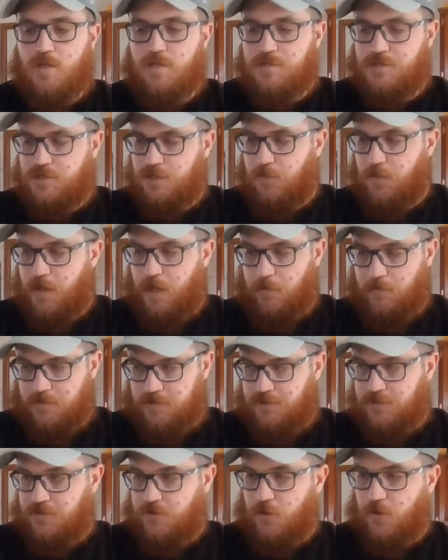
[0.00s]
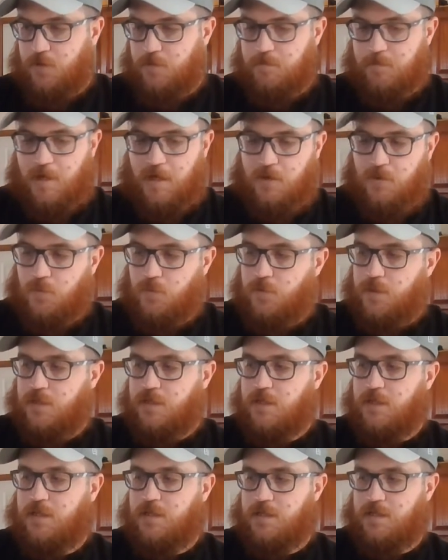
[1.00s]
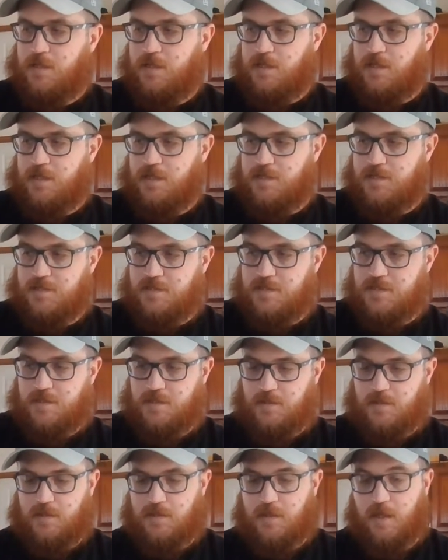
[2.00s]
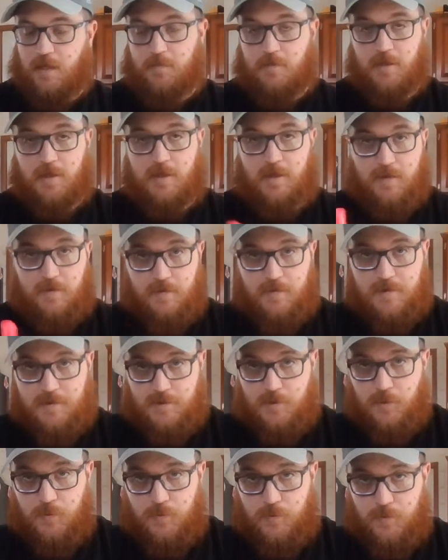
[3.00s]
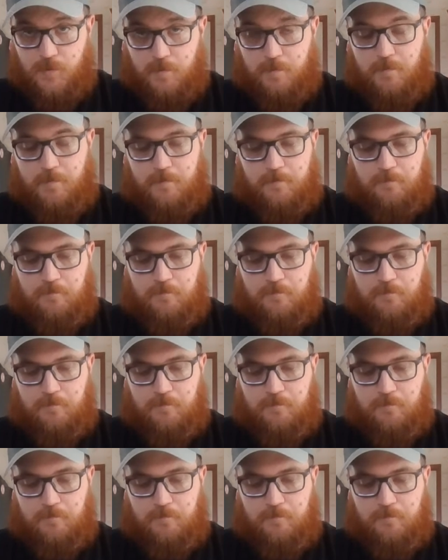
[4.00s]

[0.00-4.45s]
So what I would start by doing is labeling this new tube